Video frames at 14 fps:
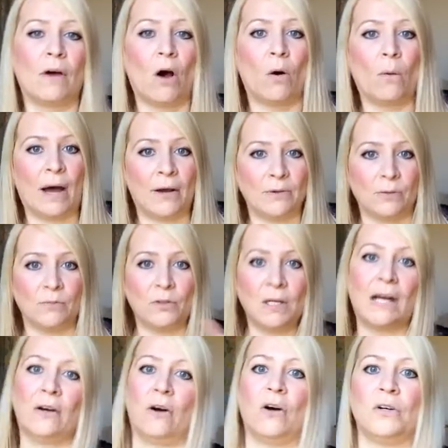the whole house. We've done
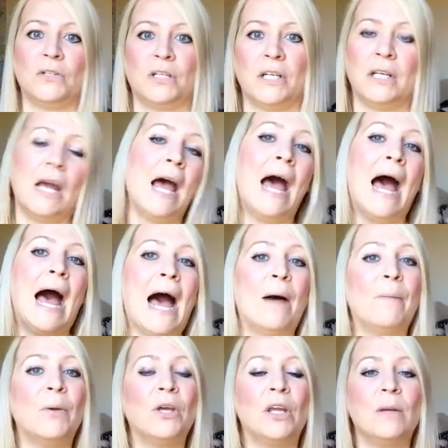our garden,
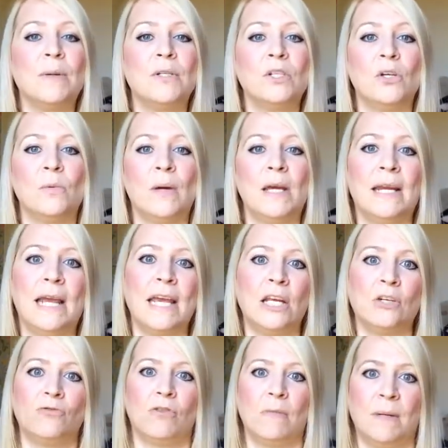and we're going to be doing
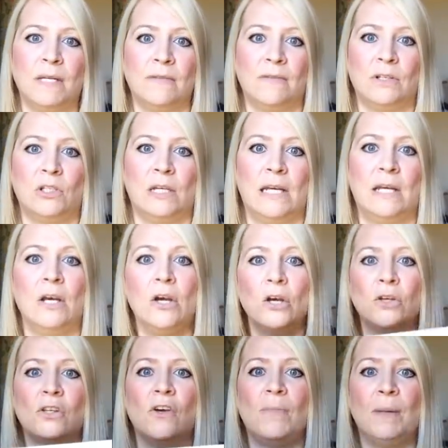each room individually.
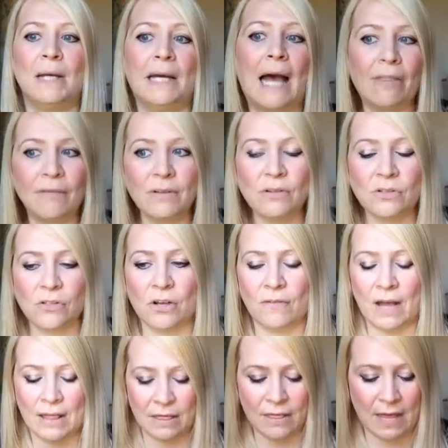So I've been gathering stuff,
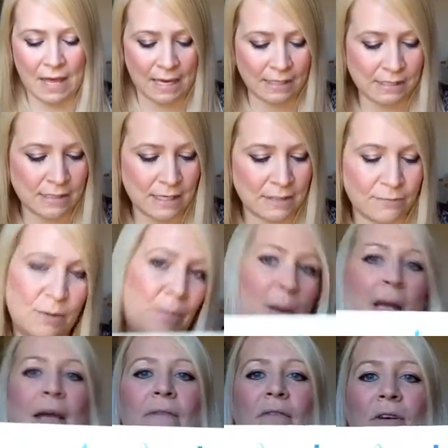and this is for the
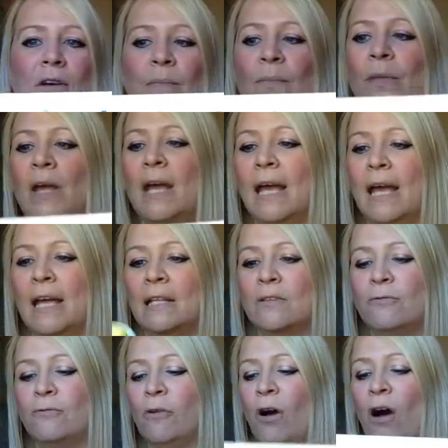playroom. It's
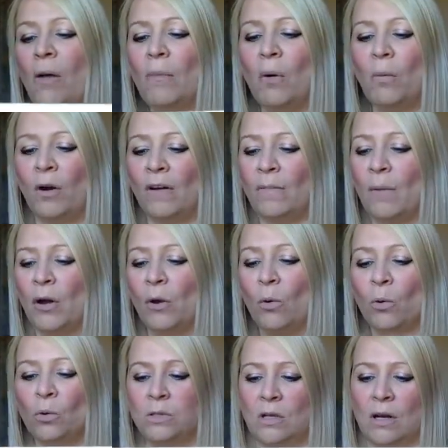from one of my
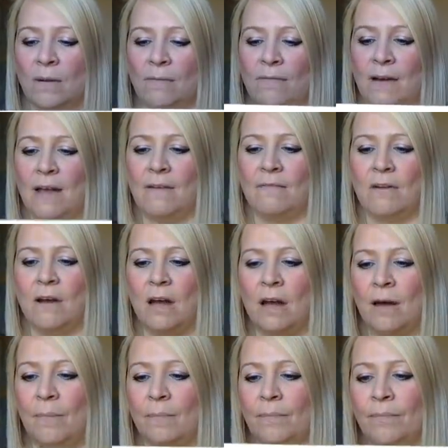all-time favourite
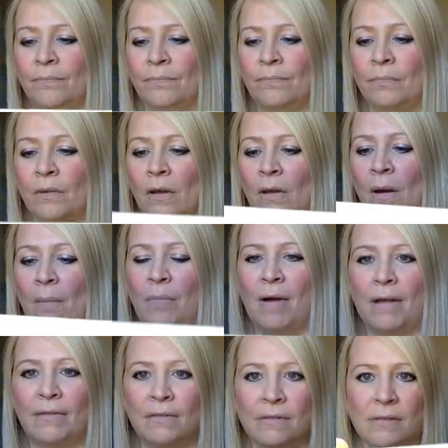
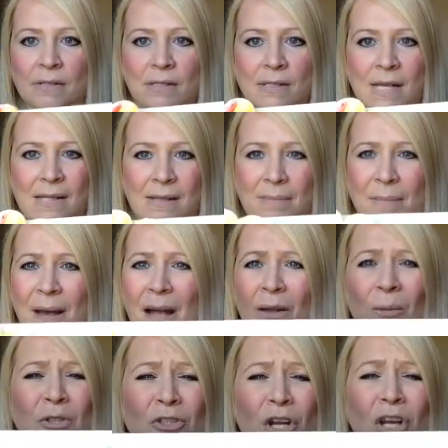brands, Sassenbell,
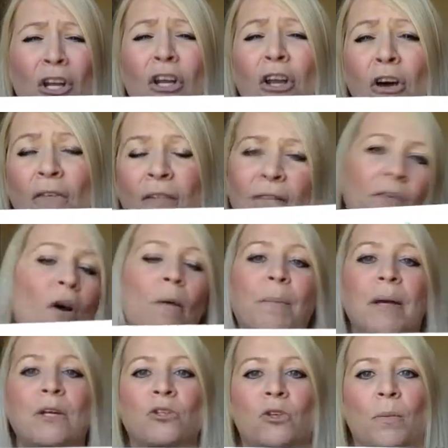which I love. They've got a
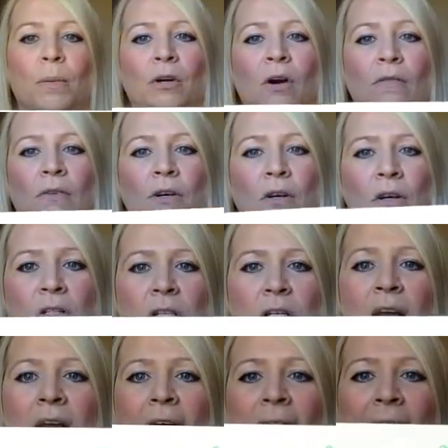big shop in Covent Garden,
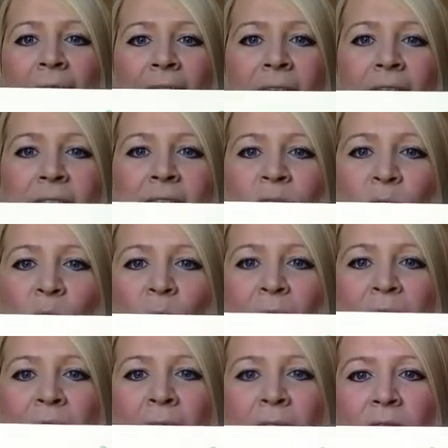and it's this
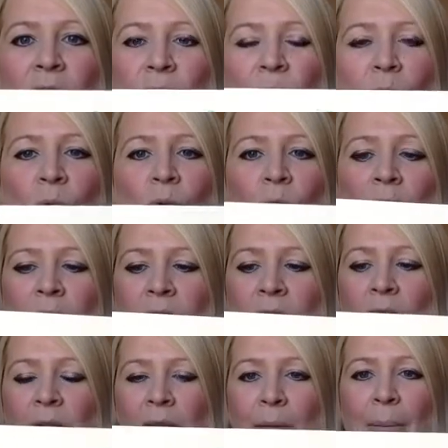week at school, and it's
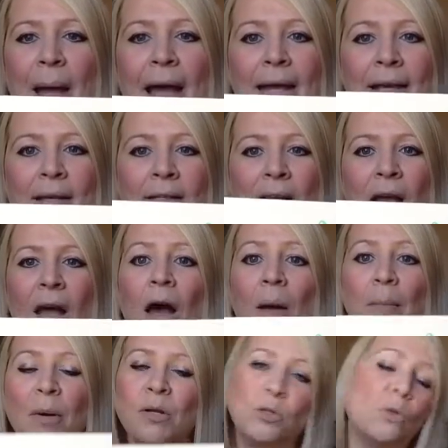got little pegs.
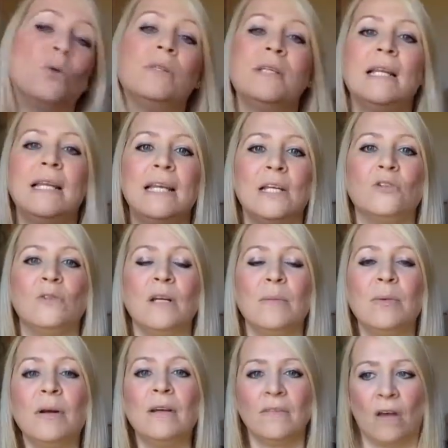My daughter literally
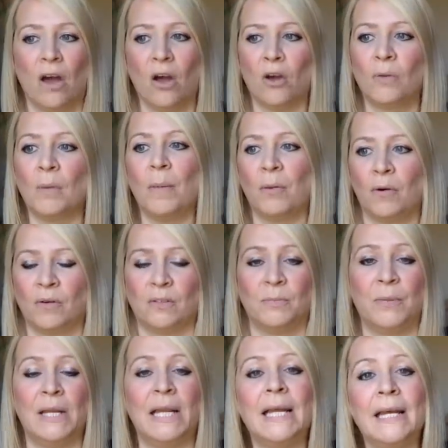brings home
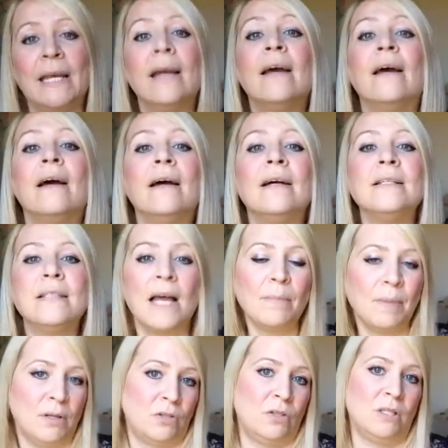approximately 10
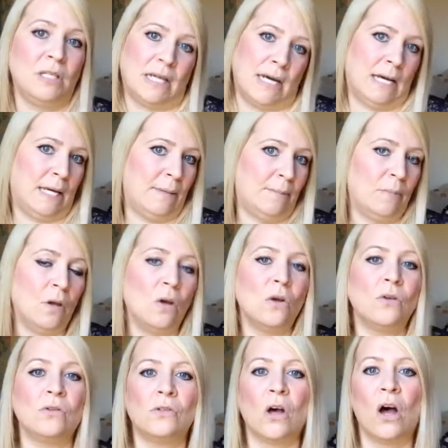pictures a day,
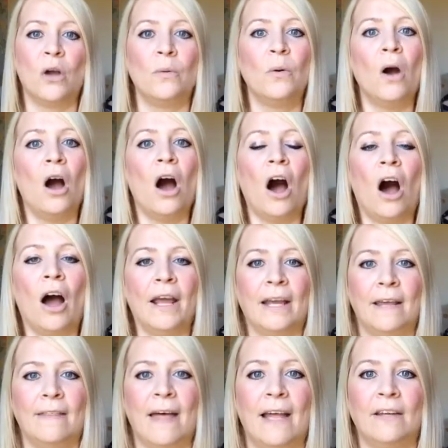so I
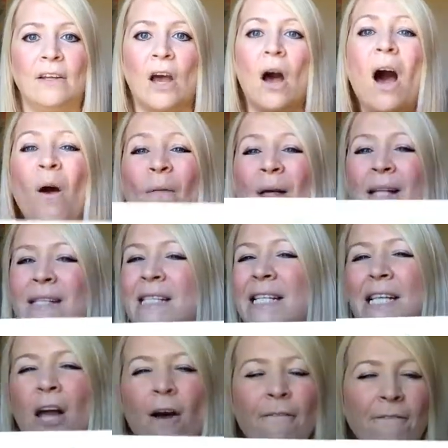can then go, oh, that's
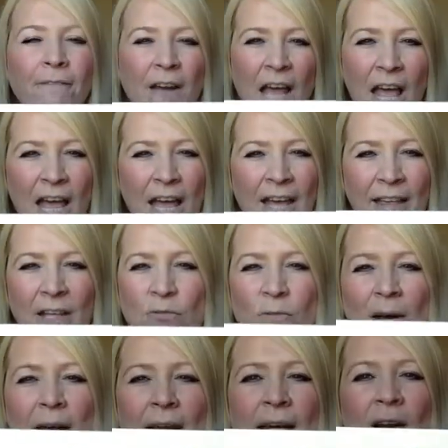lovely, that's
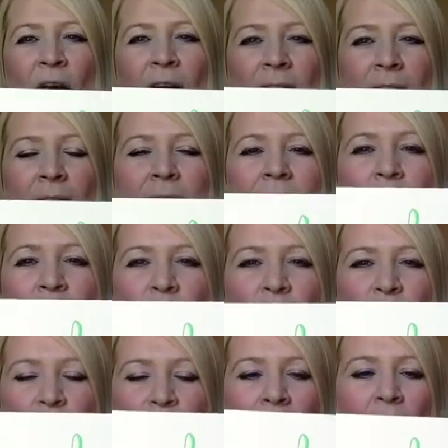really nice, that is. Let me
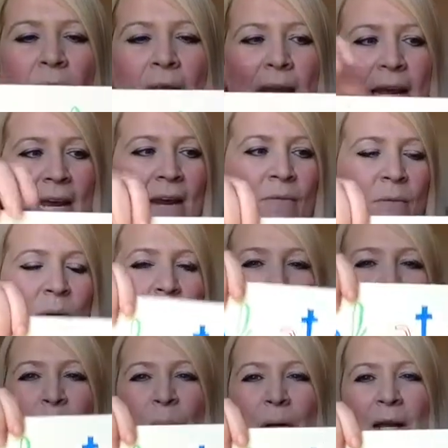just put it on here, and we'll
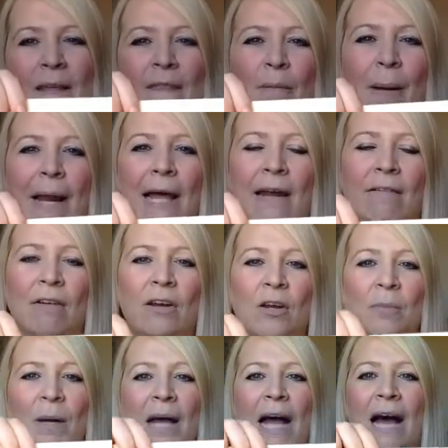put it in the
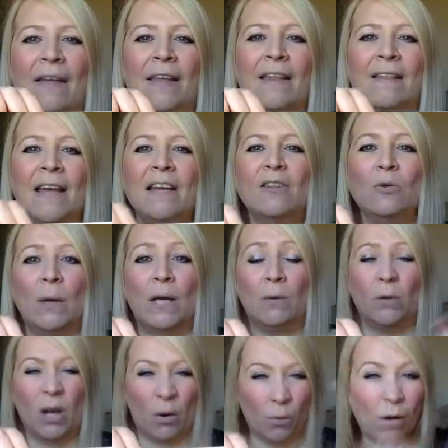playroom, and then at the end of the week
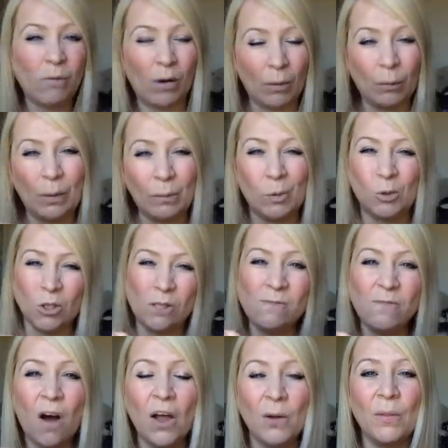we'll go, well, we'll just
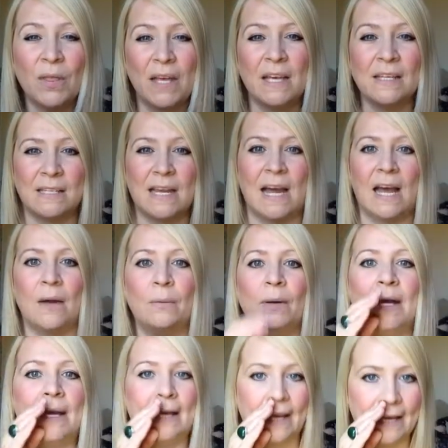file these now
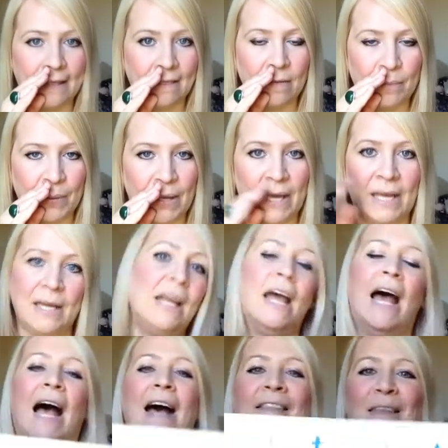in the bin,
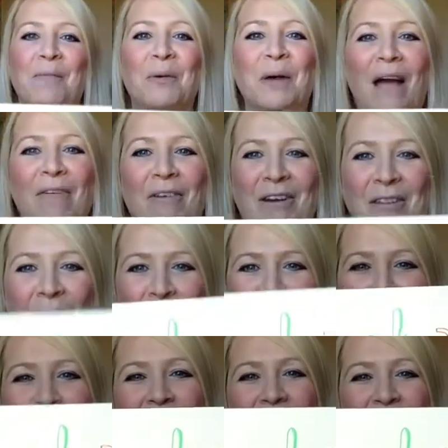and then we'll get rid of them.
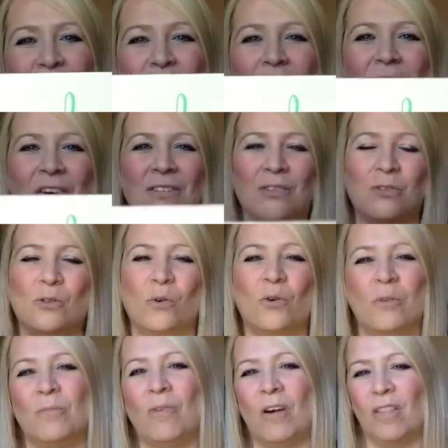But it's somewhere nice to store
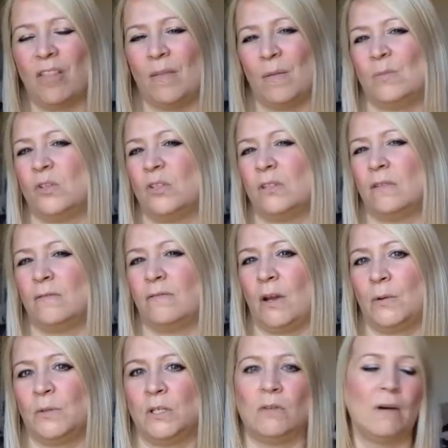them rather than them just floating